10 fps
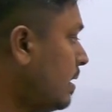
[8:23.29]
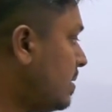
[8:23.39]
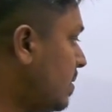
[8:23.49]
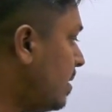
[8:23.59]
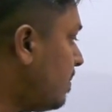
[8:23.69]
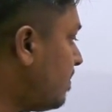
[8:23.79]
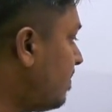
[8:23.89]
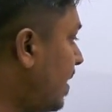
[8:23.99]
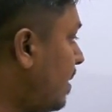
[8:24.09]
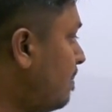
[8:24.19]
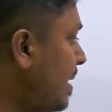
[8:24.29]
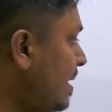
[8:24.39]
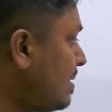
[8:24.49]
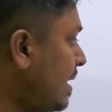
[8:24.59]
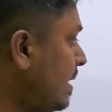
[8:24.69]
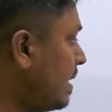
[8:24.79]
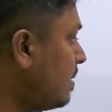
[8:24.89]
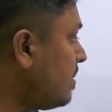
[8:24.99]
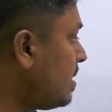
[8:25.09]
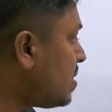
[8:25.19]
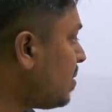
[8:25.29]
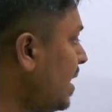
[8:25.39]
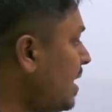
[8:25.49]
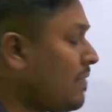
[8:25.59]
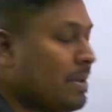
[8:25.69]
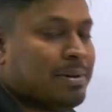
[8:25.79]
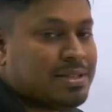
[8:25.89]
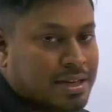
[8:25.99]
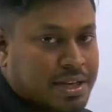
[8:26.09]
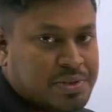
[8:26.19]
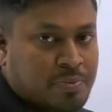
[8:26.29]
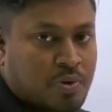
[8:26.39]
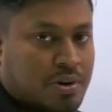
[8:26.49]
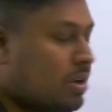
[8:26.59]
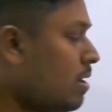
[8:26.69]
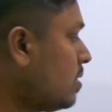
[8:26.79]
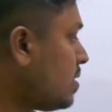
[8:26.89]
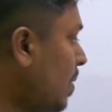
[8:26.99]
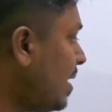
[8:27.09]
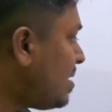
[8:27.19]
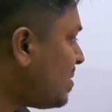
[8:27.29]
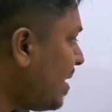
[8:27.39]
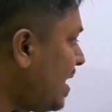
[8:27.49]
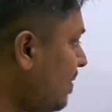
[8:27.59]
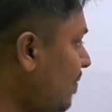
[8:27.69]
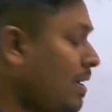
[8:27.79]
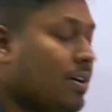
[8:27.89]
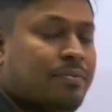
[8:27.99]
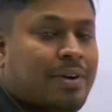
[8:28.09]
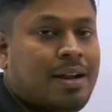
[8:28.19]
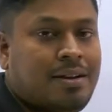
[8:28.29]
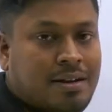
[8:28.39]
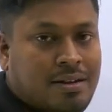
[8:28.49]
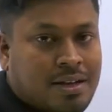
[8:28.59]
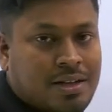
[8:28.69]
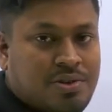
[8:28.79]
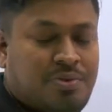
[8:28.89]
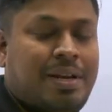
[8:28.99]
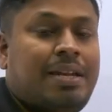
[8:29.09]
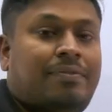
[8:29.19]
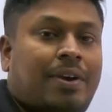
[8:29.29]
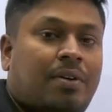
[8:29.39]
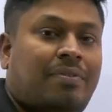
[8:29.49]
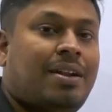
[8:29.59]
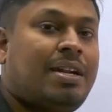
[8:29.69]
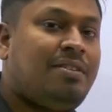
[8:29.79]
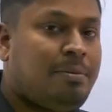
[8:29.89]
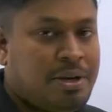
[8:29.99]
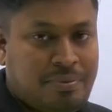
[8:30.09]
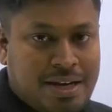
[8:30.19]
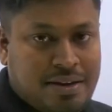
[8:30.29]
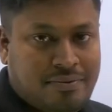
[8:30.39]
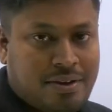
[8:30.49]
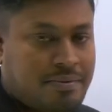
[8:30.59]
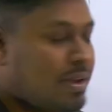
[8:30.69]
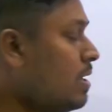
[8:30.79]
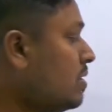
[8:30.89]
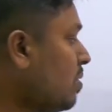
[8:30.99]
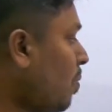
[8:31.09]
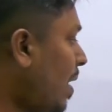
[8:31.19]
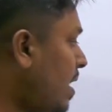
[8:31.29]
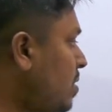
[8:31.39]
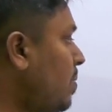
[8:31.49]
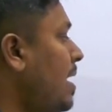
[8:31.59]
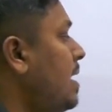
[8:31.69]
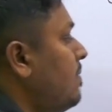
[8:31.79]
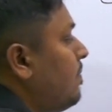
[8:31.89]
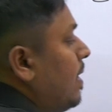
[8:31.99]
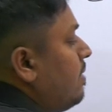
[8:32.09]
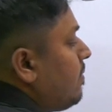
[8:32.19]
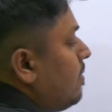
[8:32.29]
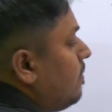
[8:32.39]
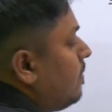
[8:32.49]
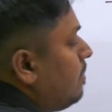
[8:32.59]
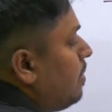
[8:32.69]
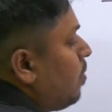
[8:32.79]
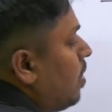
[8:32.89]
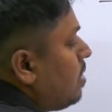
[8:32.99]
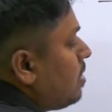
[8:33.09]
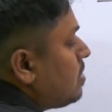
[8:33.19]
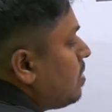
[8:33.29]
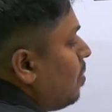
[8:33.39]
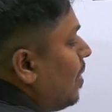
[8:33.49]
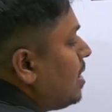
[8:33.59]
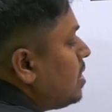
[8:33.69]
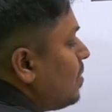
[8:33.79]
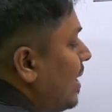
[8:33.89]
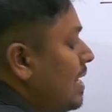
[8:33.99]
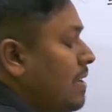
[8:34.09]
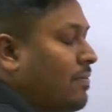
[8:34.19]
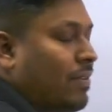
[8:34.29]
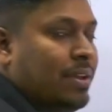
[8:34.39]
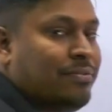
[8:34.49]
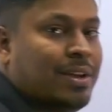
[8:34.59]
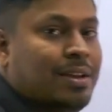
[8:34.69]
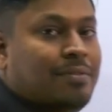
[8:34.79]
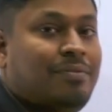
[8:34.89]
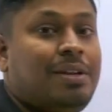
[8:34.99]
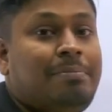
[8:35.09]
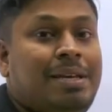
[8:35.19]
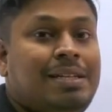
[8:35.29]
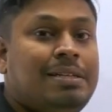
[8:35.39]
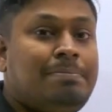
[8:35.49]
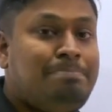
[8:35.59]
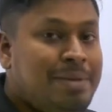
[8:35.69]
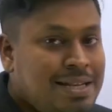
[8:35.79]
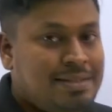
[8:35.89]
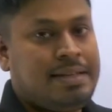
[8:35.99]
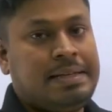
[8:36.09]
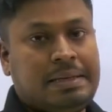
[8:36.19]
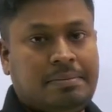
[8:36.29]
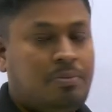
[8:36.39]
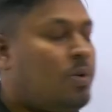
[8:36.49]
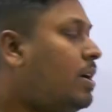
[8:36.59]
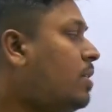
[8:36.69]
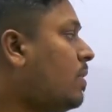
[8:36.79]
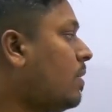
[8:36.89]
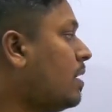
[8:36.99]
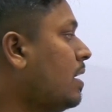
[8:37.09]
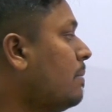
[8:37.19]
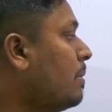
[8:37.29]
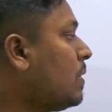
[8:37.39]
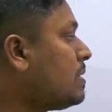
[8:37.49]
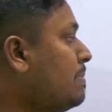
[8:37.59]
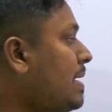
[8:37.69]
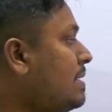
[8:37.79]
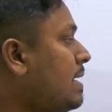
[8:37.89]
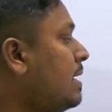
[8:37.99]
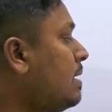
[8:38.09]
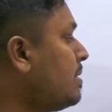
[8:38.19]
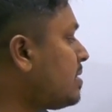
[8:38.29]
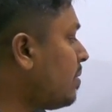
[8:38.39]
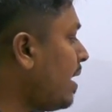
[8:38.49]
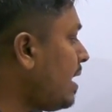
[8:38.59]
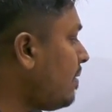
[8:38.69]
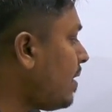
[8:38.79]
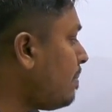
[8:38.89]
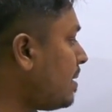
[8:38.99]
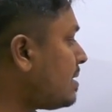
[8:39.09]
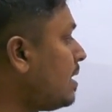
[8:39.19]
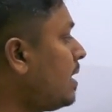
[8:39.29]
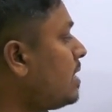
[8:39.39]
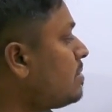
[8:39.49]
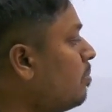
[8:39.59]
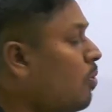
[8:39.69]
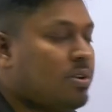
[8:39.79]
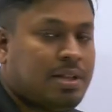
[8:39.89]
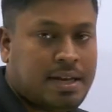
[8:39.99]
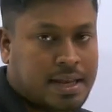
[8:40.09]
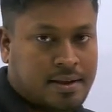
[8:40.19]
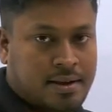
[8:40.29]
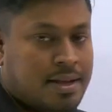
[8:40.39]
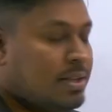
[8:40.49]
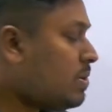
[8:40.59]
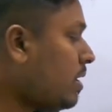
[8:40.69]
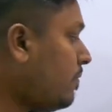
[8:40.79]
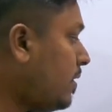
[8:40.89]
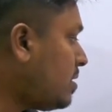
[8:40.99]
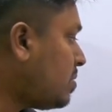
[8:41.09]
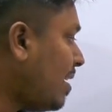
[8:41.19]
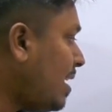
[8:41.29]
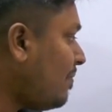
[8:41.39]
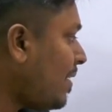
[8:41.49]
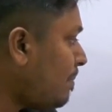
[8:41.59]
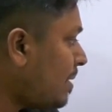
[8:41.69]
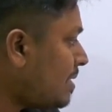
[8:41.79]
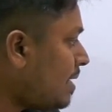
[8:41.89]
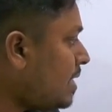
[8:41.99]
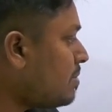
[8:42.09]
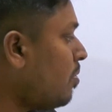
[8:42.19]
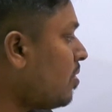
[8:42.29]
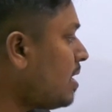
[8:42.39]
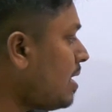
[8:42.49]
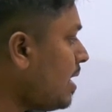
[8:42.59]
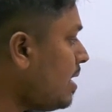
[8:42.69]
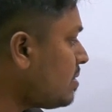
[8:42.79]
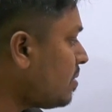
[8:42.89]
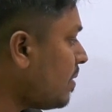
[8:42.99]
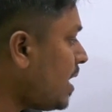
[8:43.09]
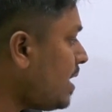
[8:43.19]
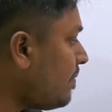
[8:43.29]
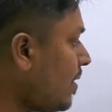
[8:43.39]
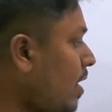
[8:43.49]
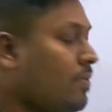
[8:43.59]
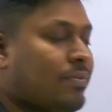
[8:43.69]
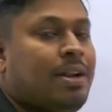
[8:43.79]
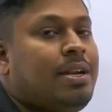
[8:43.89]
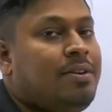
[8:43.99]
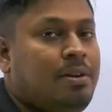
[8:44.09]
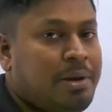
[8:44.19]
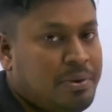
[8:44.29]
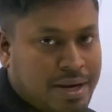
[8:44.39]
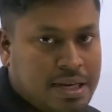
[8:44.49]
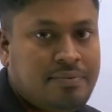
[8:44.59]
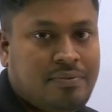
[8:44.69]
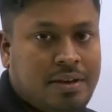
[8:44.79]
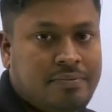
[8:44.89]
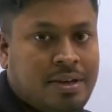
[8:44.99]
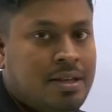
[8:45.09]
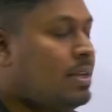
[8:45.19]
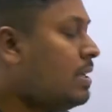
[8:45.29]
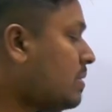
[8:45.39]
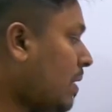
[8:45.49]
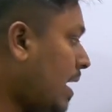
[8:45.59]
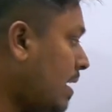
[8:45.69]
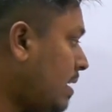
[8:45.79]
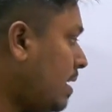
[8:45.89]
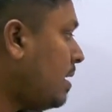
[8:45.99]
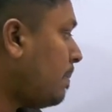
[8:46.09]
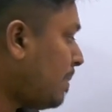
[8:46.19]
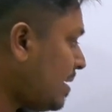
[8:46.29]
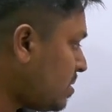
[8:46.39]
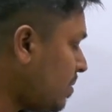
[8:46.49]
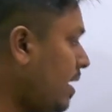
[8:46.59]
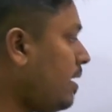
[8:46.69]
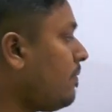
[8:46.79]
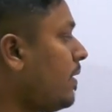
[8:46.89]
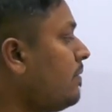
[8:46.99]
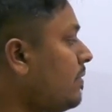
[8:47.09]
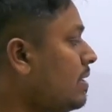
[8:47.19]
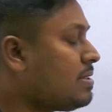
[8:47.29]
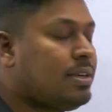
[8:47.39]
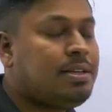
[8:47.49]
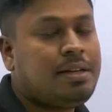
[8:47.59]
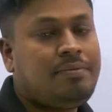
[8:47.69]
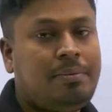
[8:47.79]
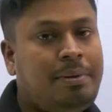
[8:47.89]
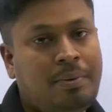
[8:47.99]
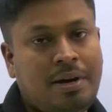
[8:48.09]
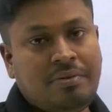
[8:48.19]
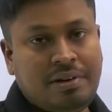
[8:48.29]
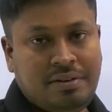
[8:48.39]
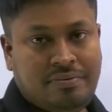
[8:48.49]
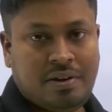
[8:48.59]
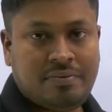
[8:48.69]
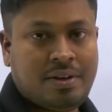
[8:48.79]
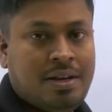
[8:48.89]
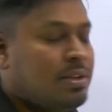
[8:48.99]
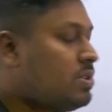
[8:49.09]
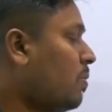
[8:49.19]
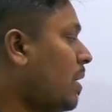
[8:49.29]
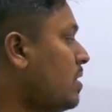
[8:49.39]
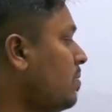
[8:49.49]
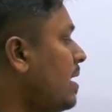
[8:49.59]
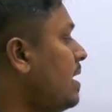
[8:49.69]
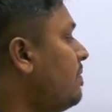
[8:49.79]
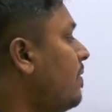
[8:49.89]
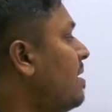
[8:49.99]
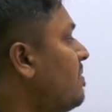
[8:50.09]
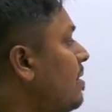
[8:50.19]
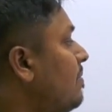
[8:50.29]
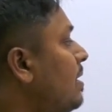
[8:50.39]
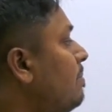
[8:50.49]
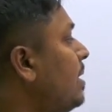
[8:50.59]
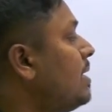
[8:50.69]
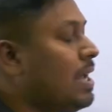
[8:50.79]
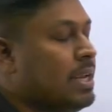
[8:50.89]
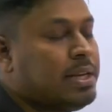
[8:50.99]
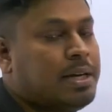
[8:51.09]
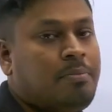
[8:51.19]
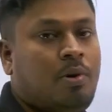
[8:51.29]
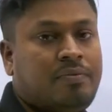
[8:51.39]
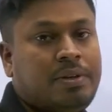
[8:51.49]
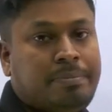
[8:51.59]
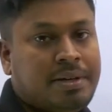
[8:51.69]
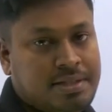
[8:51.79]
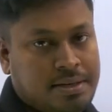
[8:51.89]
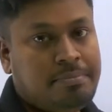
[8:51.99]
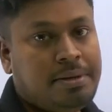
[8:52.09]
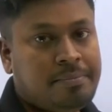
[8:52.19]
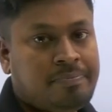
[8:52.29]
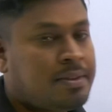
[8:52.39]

So the where B's income is 25% more. So what is 25 of 100? So 25 of 100 will be 25. So 125 will be what? So 125 will be the B's income. Got it or not? Because B's income is 25% more than A. So if it is 25% more than A, so 25 of 100 will be 25. So 100 plus 25, resultant will be 125. So 125 will be the income of the person B.